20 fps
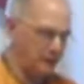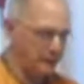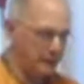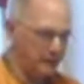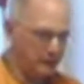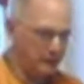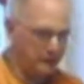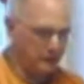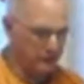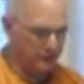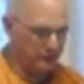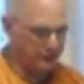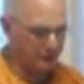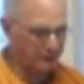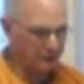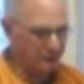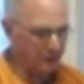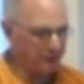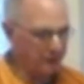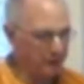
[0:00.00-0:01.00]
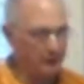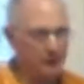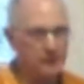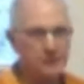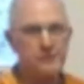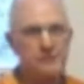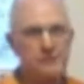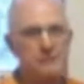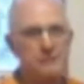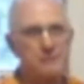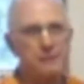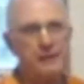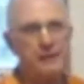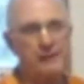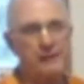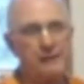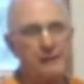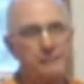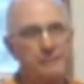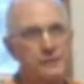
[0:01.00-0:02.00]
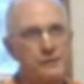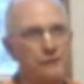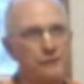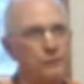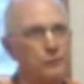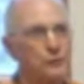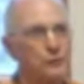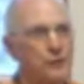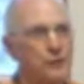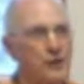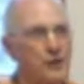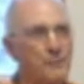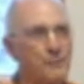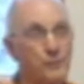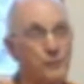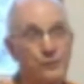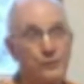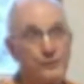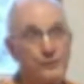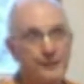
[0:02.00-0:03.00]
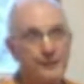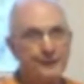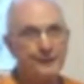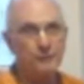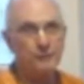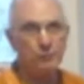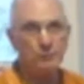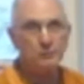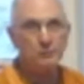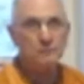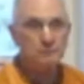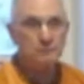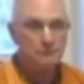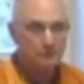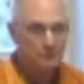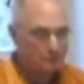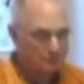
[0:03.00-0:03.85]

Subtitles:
these because we have several chapters to get through.